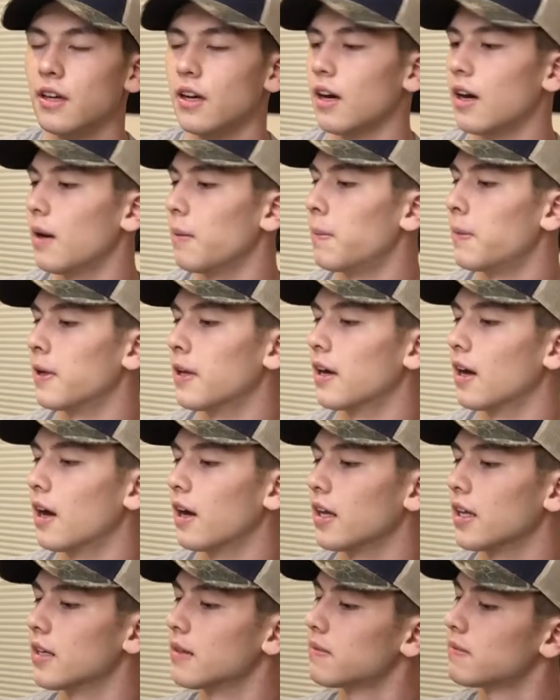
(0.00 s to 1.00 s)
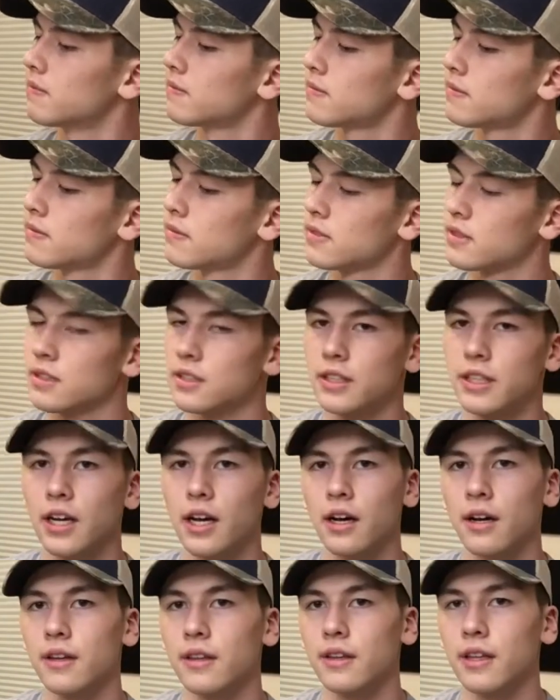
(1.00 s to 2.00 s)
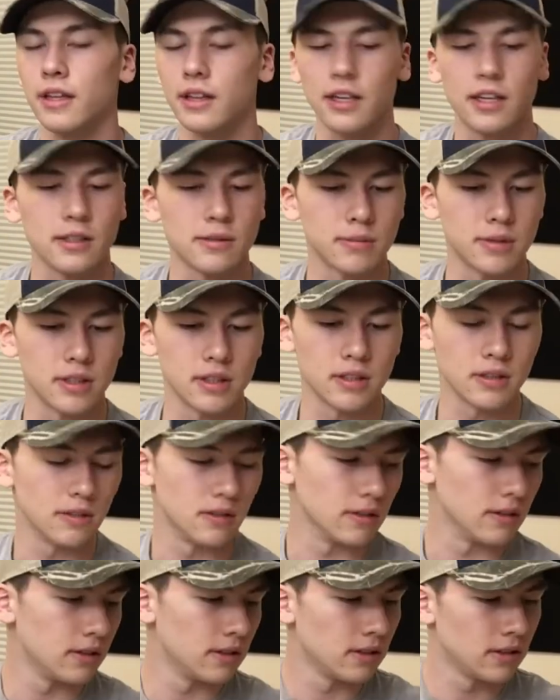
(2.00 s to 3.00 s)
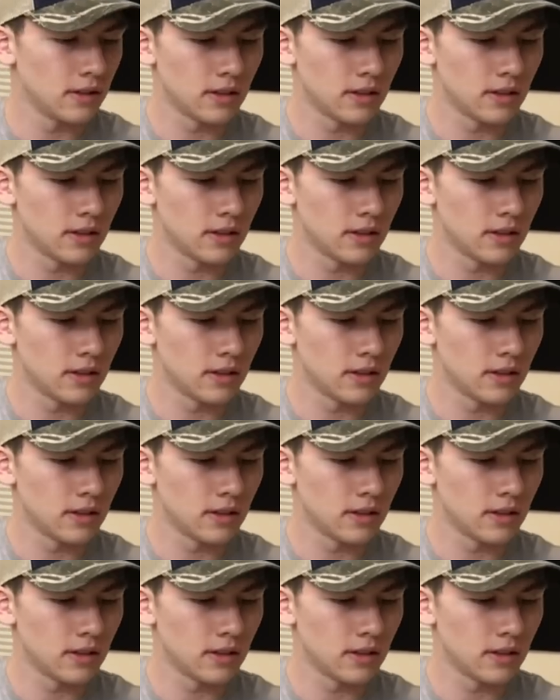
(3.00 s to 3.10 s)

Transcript: uh, pin on it. So yeah, thought that was pretty cool.